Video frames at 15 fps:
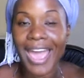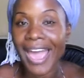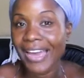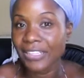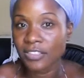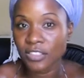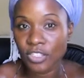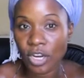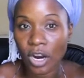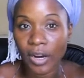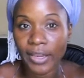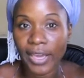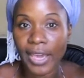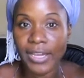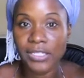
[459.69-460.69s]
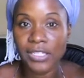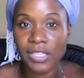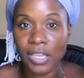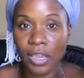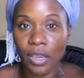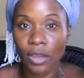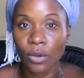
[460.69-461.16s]
as dark as
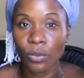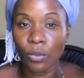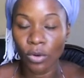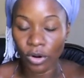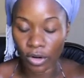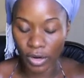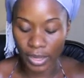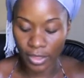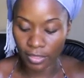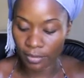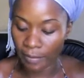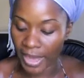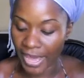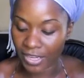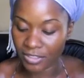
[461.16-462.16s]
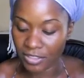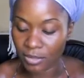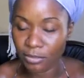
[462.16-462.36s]
they were in the past.